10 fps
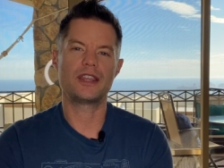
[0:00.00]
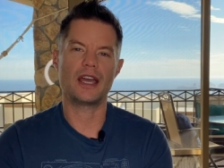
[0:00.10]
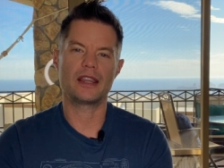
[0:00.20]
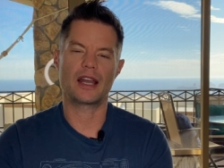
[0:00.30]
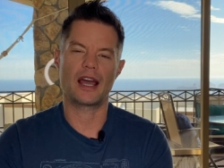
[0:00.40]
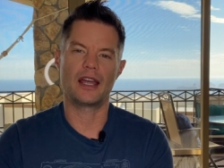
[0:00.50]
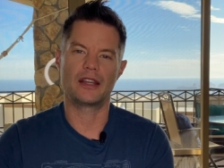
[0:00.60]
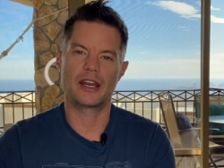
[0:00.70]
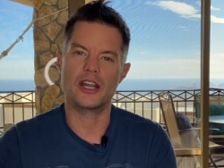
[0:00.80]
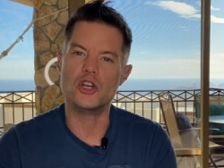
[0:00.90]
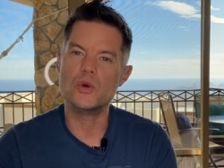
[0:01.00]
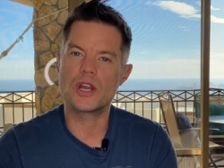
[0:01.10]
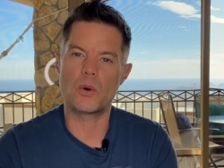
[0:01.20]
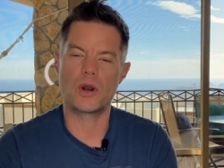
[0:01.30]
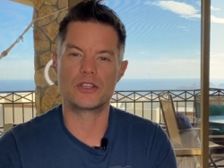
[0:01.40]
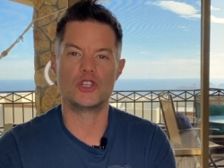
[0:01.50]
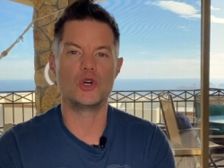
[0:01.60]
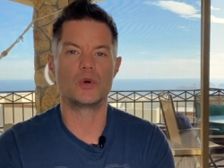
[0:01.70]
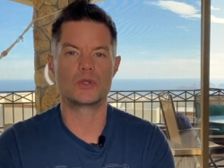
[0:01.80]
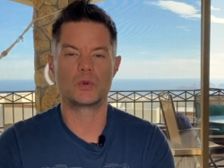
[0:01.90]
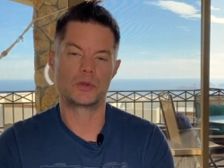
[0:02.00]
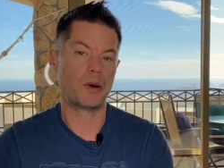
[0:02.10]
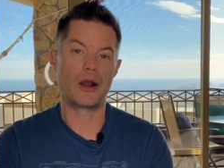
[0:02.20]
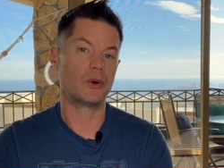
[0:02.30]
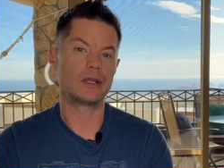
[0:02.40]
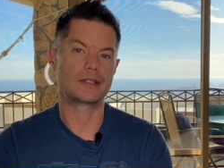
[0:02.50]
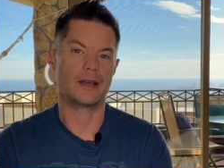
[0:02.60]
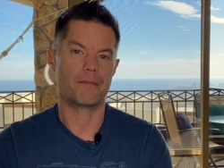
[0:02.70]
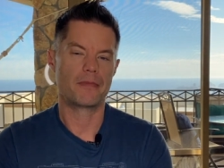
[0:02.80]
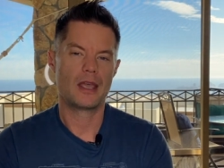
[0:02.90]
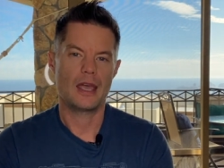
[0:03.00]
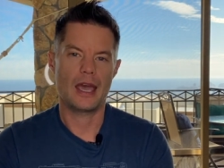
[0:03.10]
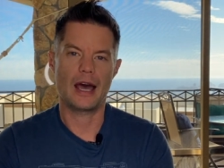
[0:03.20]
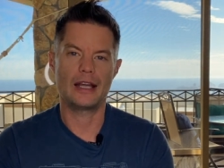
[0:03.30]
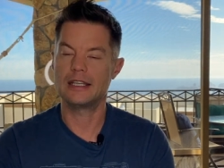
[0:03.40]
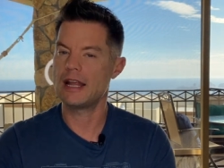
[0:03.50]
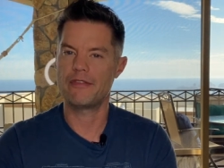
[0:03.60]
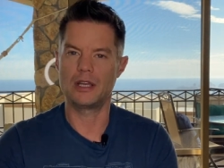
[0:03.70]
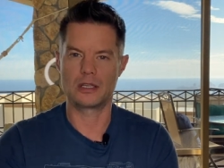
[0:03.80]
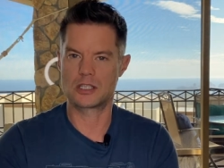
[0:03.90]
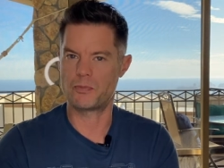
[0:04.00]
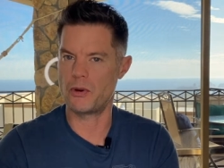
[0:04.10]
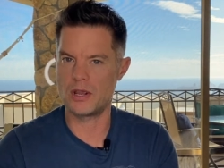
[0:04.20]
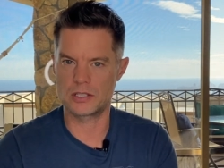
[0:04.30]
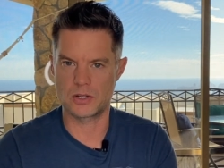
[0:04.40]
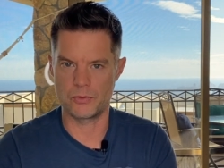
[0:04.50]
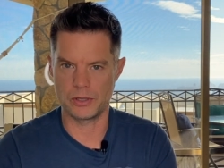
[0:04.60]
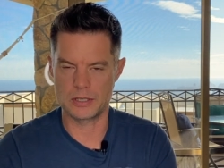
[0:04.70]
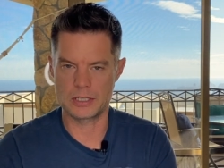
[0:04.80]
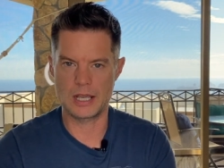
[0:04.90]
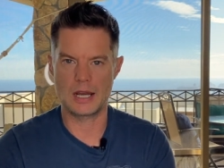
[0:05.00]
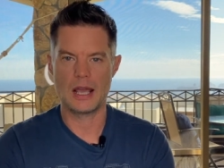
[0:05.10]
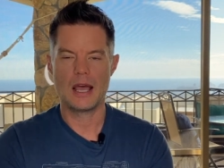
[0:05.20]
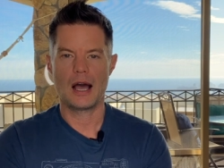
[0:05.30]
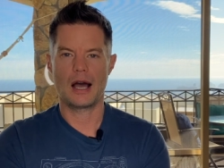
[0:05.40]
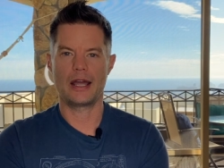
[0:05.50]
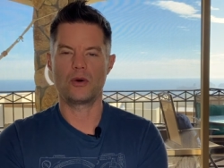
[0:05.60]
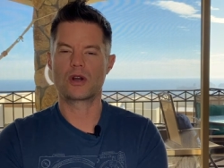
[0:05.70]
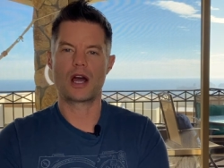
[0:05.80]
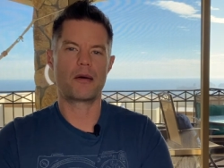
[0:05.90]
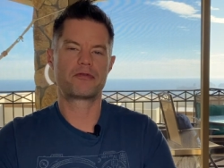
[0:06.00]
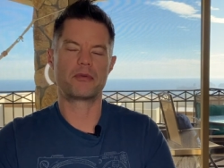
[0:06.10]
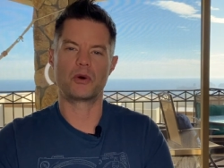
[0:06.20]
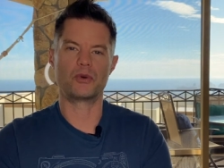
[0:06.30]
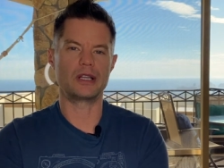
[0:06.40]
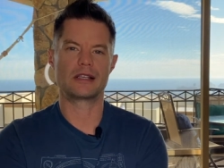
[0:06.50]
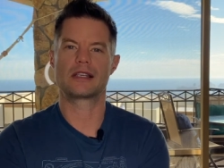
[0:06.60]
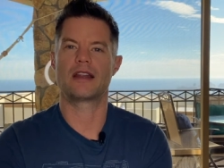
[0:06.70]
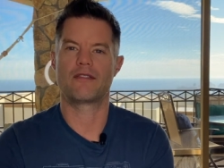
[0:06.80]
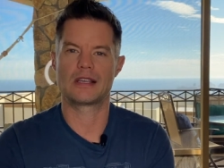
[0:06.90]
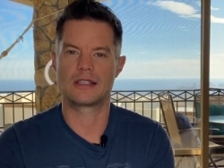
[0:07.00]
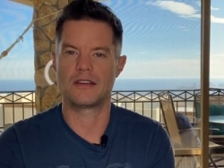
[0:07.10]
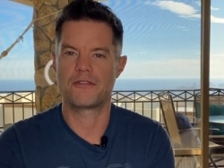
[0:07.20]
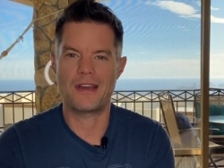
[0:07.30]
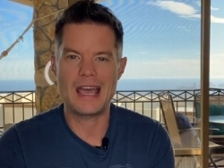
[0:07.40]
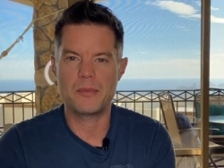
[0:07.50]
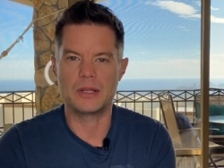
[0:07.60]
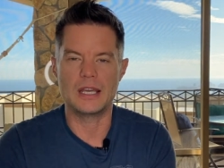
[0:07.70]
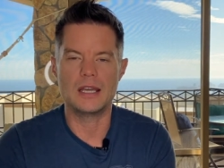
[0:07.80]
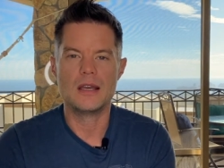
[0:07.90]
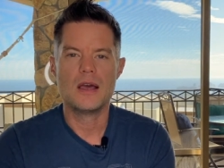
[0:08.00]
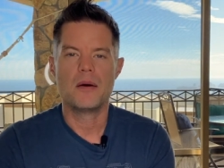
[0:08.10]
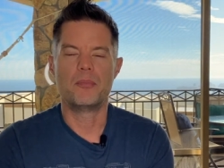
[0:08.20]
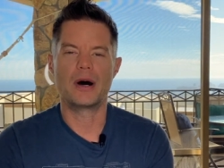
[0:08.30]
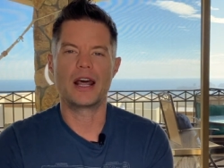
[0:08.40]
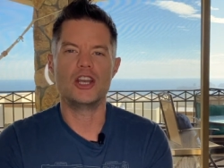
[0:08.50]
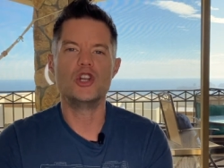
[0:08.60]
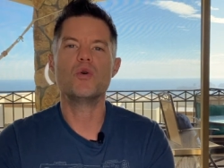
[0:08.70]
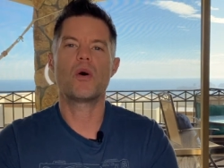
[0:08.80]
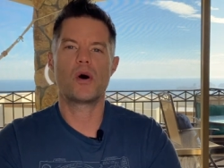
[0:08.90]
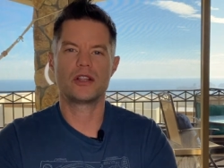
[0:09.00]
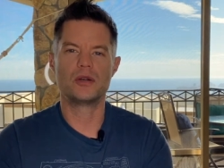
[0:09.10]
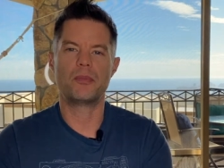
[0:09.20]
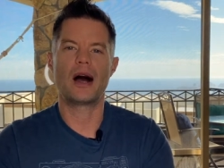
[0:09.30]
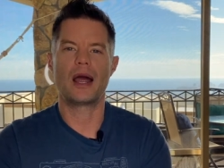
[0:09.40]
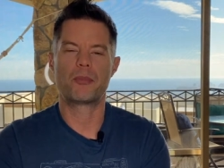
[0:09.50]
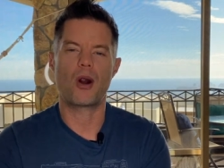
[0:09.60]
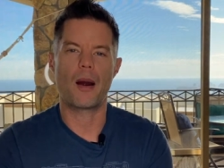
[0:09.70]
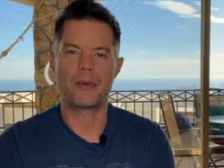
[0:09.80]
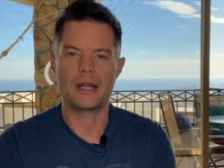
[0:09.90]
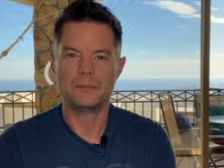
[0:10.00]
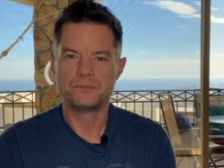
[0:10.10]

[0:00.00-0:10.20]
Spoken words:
thing that I knew that I wanted to do was buy real estate. And I didn't have any experience in real estate. I don't come from a real estate investing family, but I knew I wanted to buy a property.